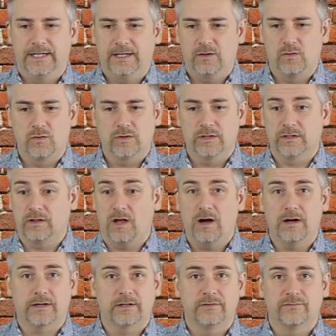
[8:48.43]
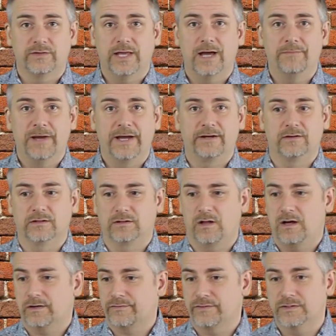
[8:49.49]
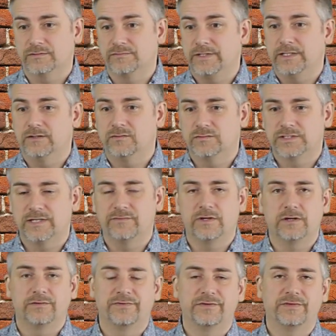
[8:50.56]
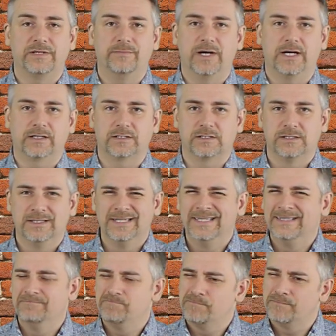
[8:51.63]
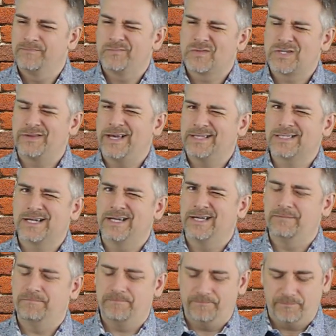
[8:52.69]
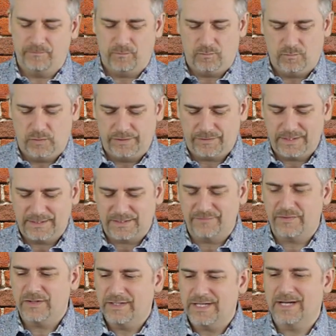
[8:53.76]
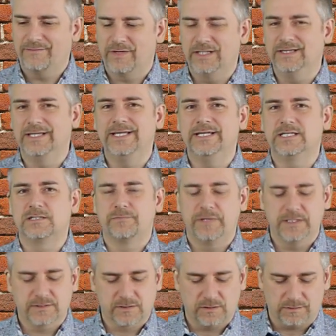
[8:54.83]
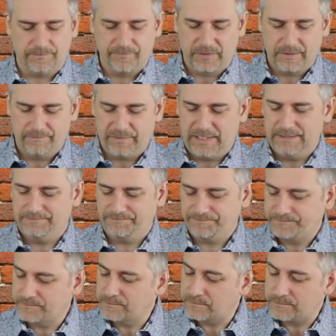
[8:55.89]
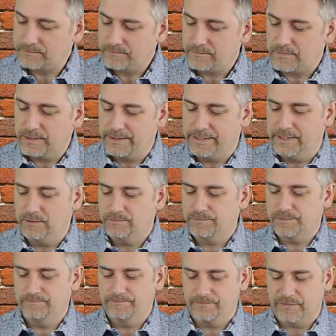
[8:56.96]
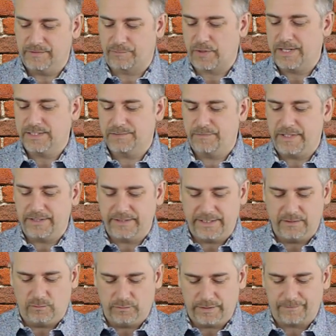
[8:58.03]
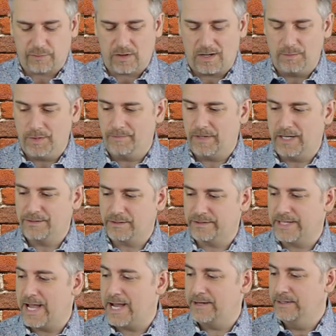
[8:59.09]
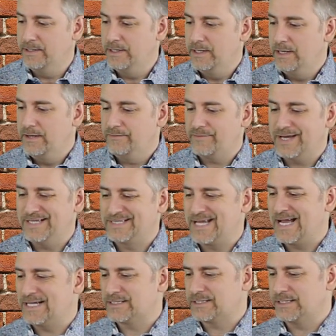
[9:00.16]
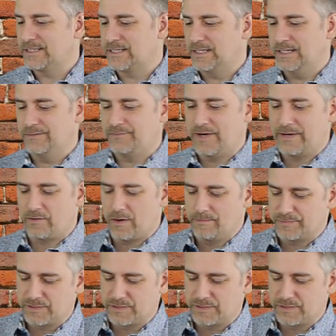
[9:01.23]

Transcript: Or a Glock, for that matter, a Glock for, you know, $750. So that's kind of one thing. It's a very kind of an elitist pistol, but you know, the price being the only problem. Other than that, fantastic firearm.